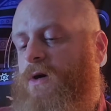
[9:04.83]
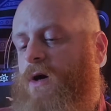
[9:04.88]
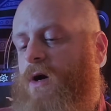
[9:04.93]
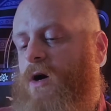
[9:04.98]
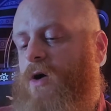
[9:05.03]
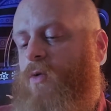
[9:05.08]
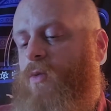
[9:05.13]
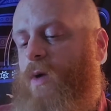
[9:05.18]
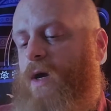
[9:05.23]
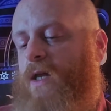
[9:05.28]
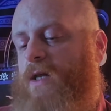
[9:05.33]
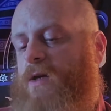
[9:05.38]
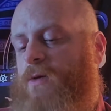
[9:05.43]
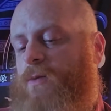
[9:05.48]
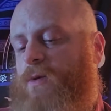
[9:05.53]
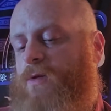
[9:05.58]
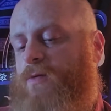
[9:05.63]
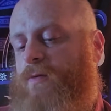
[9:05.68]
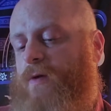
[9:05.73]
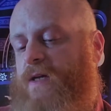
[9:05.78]
awaited
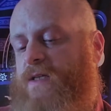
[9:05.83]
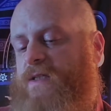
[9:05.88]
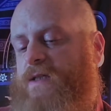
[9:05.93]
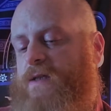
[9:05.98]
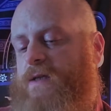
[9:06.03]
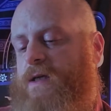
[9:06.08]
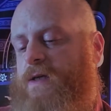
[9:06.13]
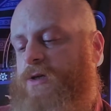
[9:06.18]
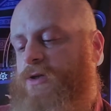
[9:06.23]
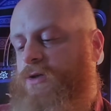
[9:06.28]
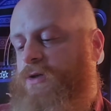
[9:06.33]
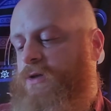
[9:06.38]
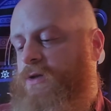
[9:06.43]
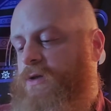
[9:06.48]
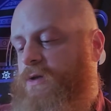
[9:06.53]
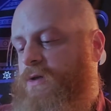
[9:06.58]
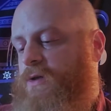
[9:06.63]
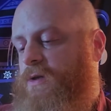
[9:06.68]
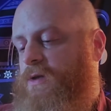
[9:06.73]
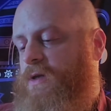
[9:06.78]
with
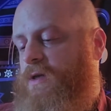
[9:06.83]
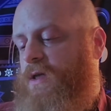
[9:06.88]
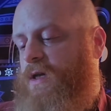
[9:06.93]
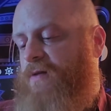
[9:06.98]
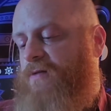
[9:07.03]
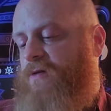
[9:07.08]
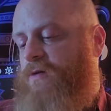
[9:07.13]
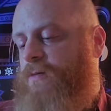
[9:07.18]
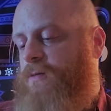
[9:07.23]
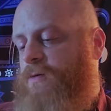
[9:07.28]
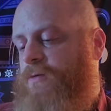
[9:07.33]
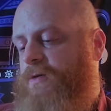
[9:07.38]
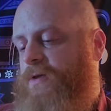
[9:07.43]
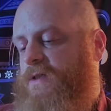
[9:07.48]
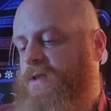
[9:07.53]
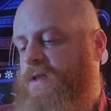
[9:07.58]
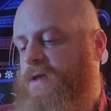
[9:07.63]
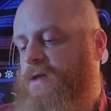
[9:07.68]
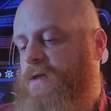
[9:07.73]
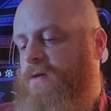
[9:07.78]
resignation the inevitable
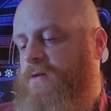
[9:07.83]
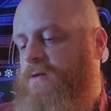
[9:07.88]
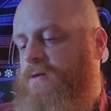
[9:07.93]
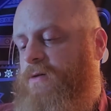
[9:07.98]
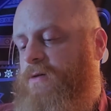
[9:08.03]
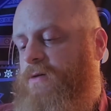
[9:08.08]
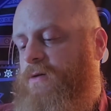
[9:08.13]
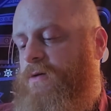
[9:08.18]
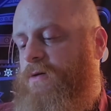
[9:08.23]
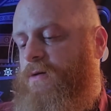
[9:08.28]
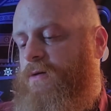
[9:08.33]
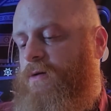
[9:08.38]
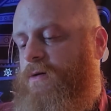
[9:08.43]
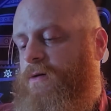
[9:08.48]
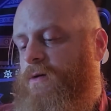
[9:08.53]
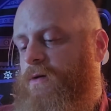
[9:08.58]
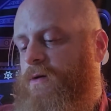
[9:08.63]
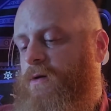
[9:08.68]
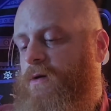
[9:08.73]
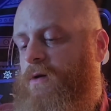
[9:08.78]
result.
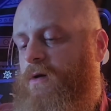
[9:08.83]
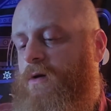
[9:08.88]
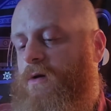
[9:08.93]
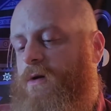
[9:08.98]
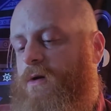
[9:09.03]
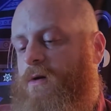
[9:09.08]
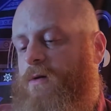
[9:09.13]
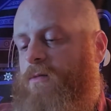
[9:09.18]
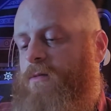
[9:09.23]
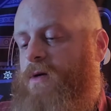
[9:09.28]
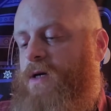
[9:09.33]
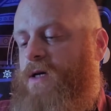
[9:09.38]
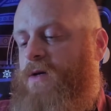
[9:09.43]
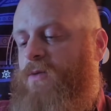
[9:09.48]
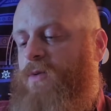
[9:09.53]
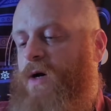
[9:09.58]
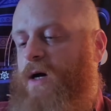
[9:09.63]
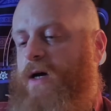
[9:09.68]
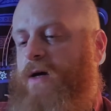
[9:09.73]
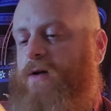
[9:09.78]

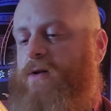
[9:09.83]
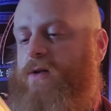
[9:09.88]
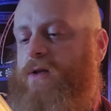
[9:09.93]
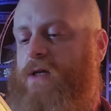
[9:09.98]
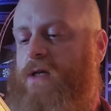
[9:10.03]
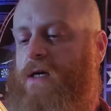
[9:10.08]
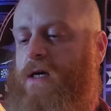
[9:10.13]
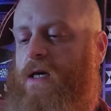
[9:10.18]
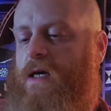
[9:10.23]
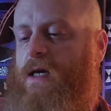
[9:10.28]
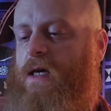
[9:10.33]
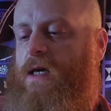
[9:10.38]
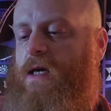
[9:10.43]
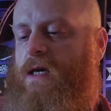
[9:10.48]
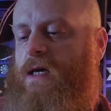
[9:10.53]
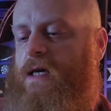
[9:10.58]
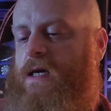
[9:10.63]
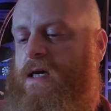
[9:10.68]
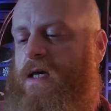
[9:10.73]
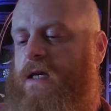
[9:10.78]
Meanwhile, the
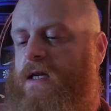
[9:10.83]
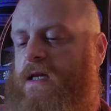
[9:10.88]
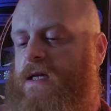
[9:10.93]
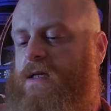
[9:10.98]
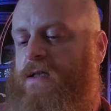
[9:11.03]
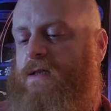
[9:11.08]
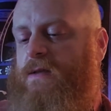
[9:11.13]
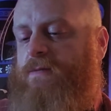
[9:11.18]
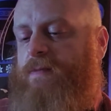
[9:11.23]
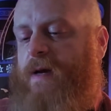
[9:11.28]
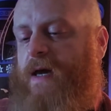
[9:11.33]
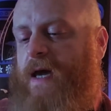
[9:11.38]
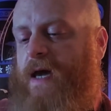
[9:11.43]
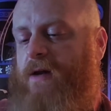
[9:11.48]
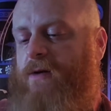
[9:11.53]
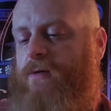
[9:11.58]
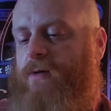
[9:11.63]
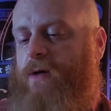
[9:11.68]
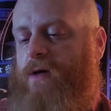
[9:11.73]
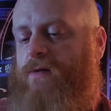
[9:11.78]
hideous
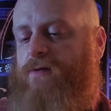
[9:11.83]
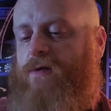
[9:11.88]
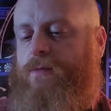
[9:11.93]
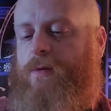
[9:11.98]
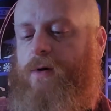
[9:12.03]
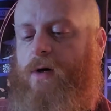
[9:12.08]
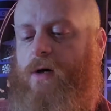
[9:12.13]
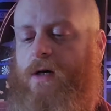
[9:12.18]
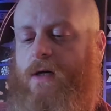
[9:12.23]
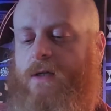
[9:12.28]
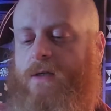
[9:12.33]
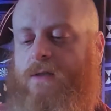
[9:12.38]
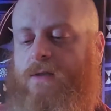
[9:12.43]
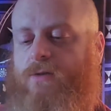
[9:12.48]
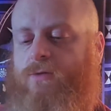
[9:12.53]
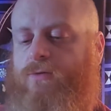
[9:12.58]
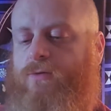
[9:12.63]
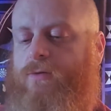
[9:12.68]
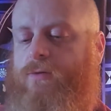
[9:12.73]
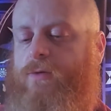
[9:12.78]
pattering of the paws
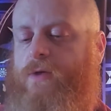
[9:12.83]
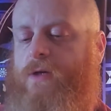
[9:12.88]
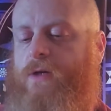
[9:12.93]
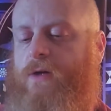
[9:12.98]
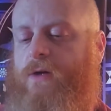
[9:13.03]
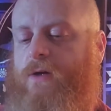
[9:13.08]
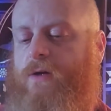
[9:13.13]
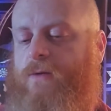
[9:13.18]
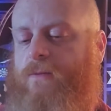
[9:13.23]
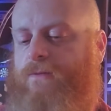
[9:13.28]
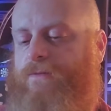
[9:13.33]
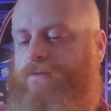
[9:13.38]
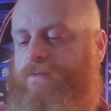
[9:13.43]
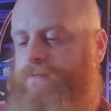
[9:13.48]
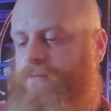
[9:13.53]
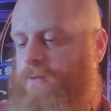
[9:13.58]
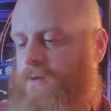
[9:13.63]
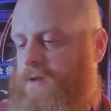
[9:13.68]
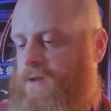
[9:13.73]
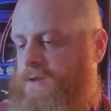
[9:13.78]
drew near.
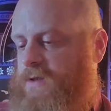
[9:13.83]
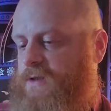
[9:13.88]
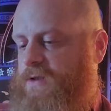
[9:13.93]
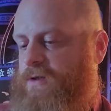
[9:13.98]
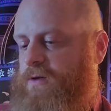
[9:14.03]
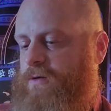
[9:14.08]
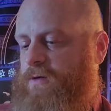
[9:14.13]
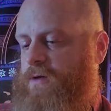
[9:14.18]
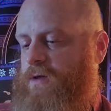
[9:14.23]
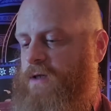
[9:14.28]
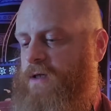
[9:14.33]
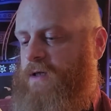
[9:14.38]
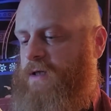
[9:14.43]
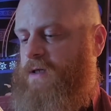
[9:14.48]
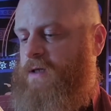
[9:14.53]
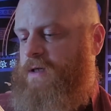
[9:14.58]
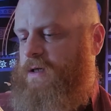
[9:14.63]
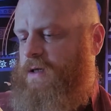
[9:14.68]
Certainly,